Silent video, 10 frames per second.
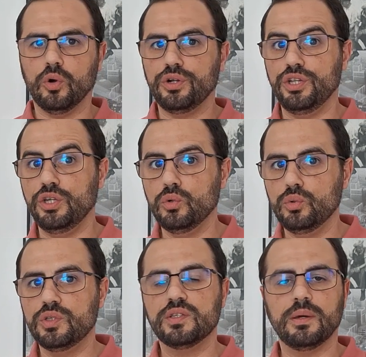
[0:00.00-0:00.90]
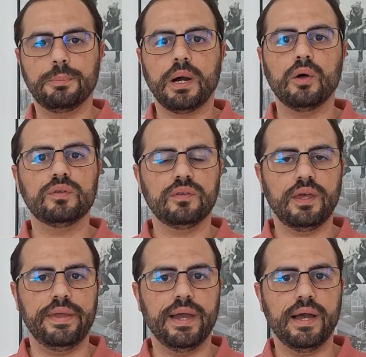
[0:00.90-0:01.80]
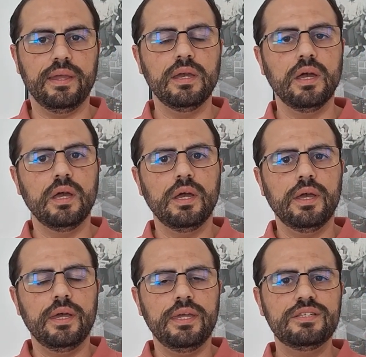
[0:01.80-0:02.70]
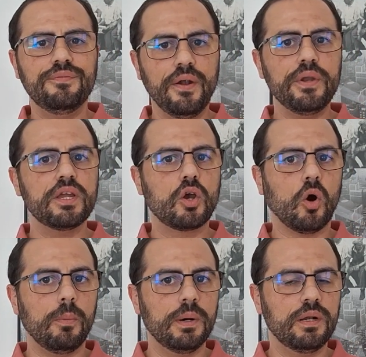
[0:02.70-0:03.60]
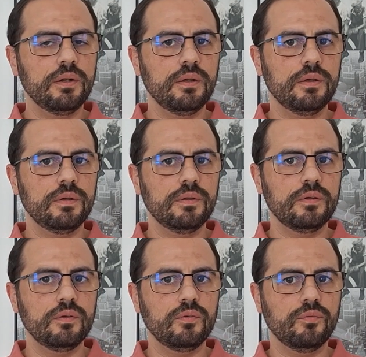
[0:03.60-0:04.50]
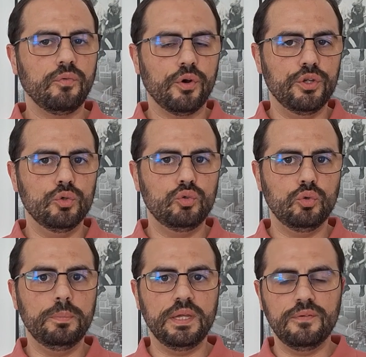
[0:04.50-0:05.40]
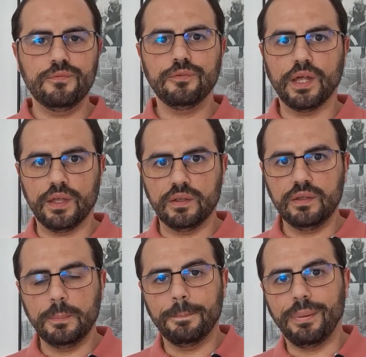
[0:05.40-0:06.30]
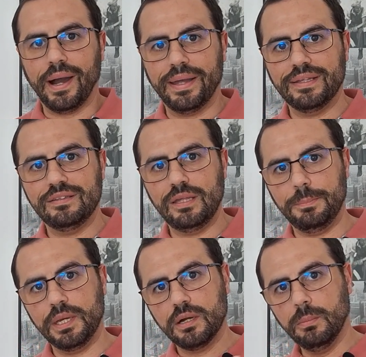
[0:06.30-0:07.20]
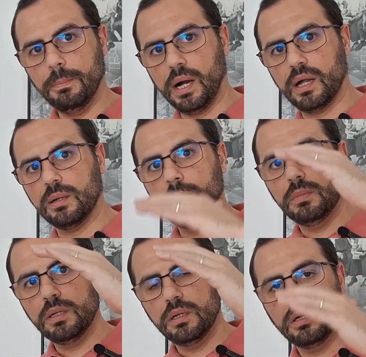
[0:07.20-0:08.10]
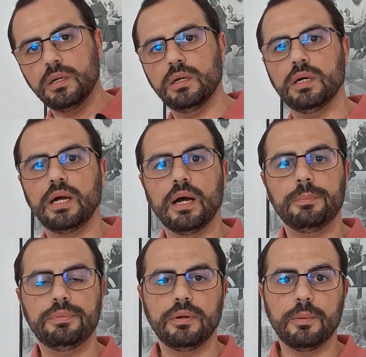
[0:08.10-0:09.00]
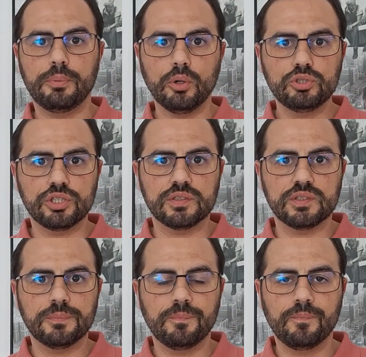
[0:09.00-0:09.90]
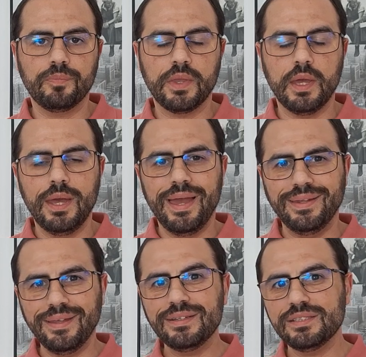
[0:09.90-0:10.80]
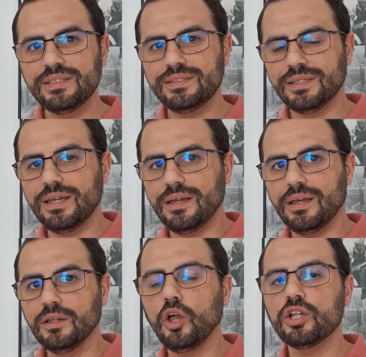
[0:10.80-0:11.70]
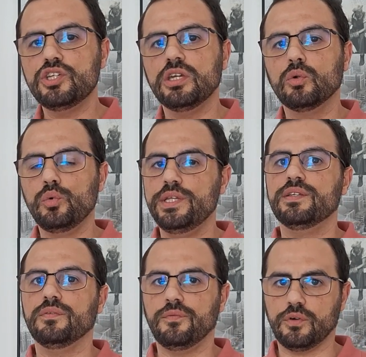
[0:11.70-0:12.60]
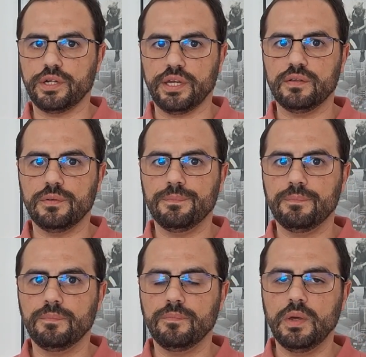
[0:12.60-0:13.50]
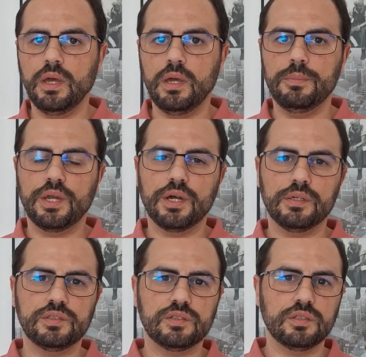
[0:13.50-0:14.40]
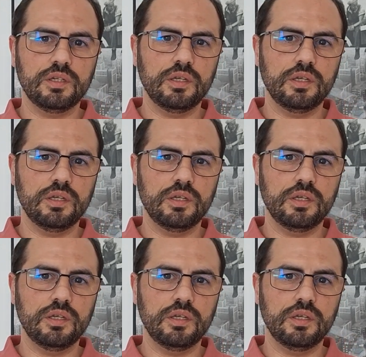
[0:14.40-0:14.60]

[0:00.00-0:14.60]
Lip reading: or news about AI, it's very common for you to be flooded by the typical bottom-up approaches. And there is a logic reason for that. Because